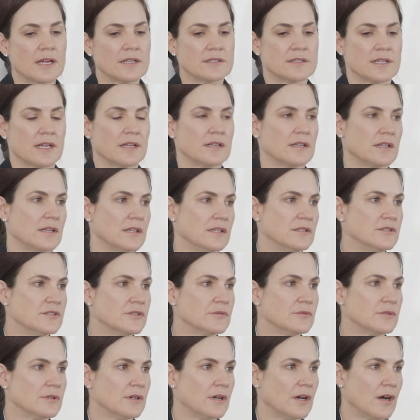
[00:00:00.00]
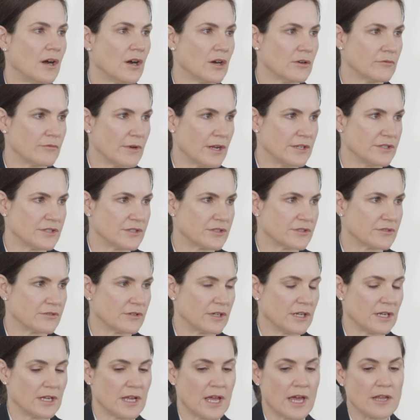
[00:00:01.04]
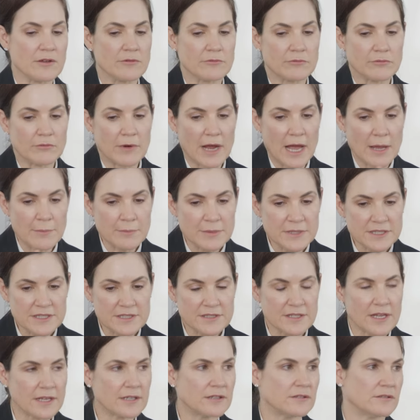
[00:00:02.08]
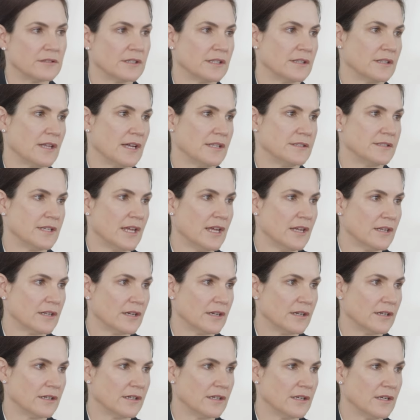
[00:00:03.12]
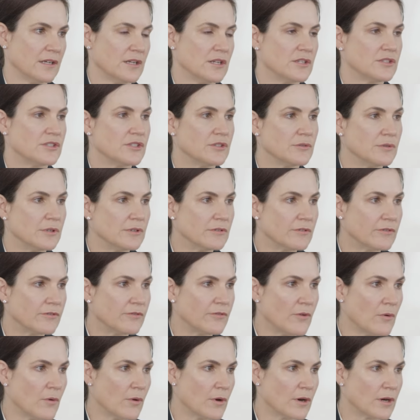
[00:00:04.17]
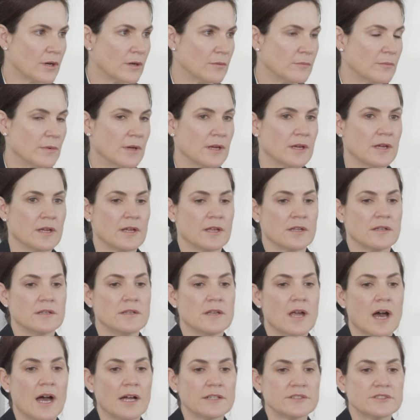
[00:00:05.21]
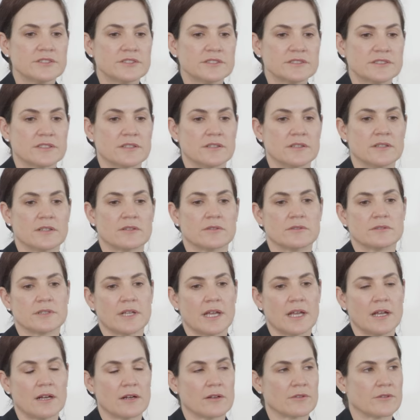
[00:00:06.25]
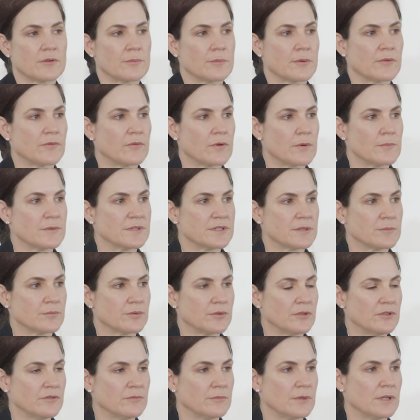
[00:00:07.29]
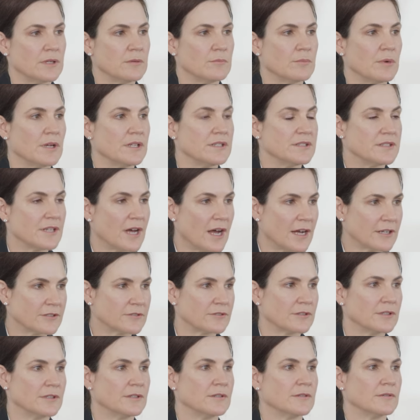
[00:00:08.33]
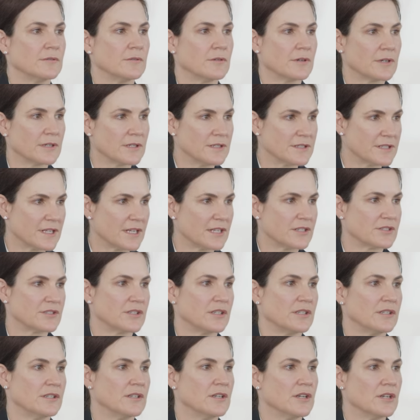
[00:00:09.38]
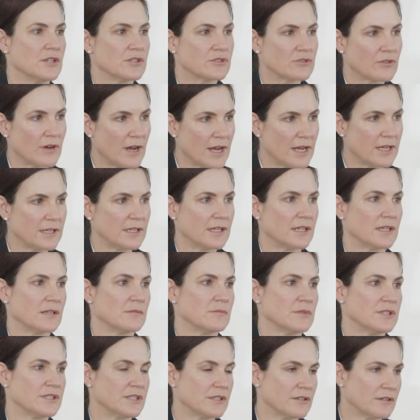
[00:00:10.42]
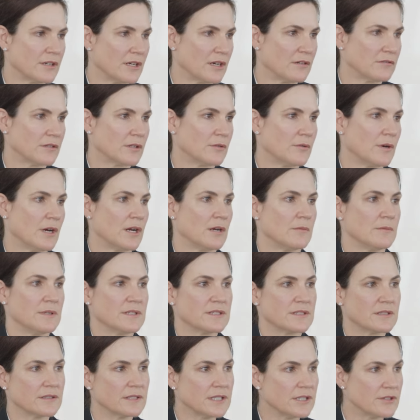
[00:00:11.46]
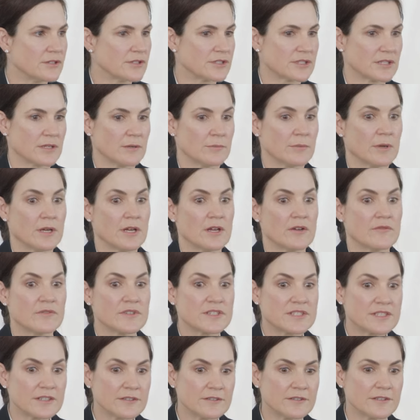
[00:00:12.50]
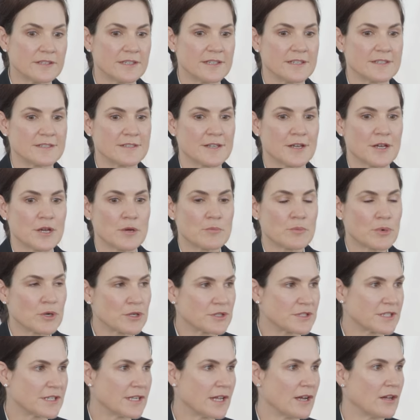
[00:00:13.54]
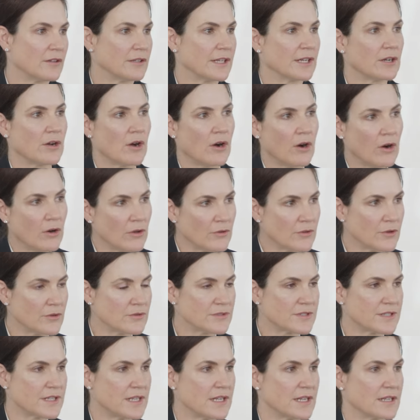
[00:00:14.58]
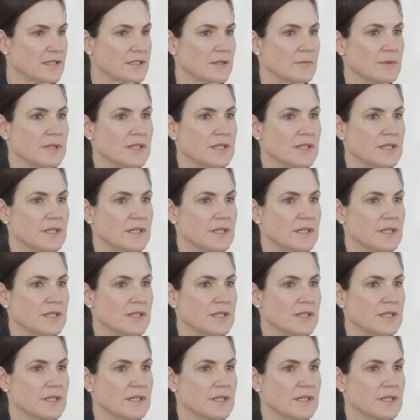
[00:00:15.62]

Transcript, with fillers: that data into our registry, and rapid cycling that data to inform not just clinical care through performance improvement, but doctrine, organization, training, material requirements, leadership, facilities, personnel, like all those things. I